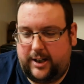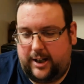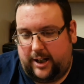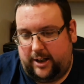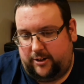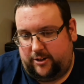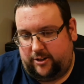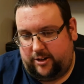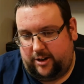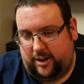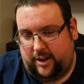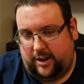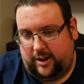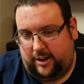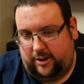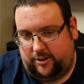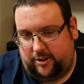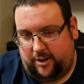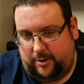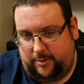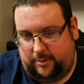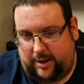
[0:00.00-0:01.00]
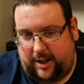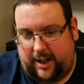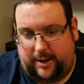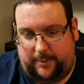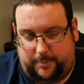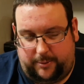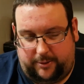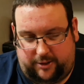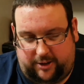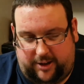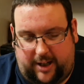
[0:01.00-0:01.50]
It's okay.
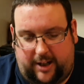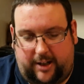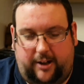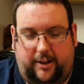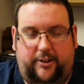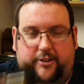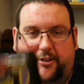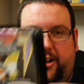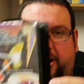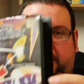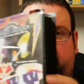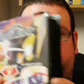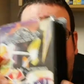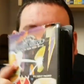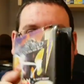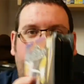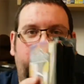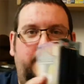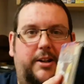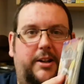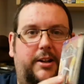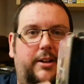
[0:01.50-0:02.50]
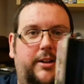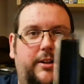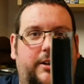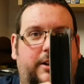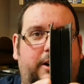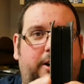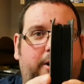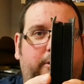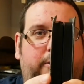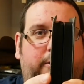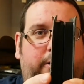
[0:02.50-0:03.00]
But to get, like I say, to get them in
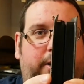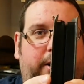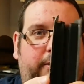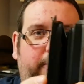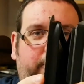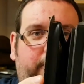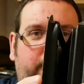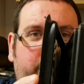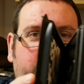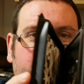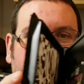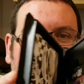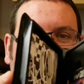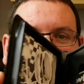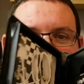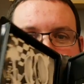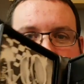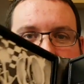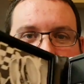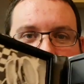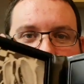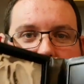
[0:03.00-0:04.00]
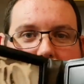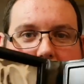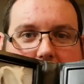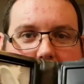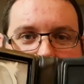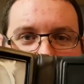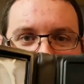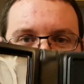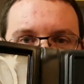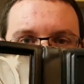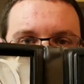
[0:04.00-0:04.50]
where they function in and
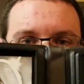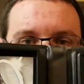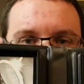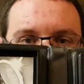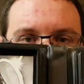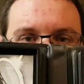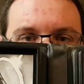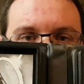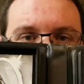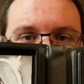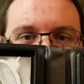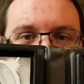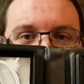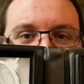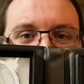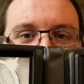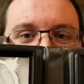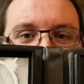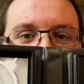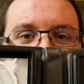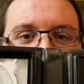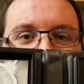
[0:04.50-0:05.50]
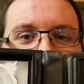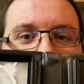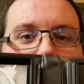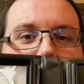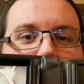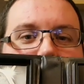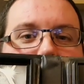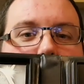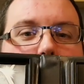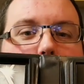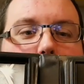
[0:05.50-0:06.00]
they close, and
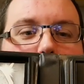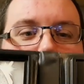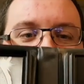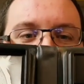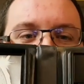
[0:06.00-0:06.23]
it's all